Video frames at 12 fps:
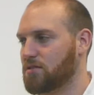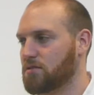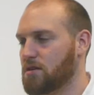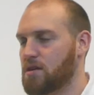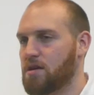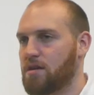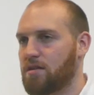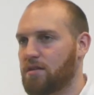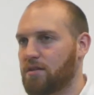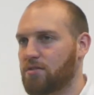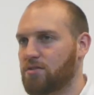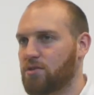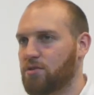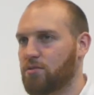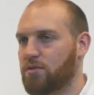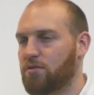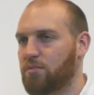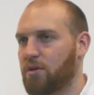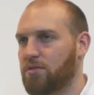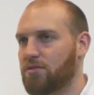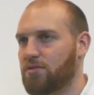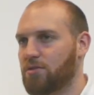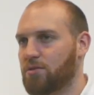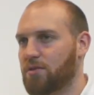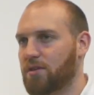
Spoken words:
So there's good response to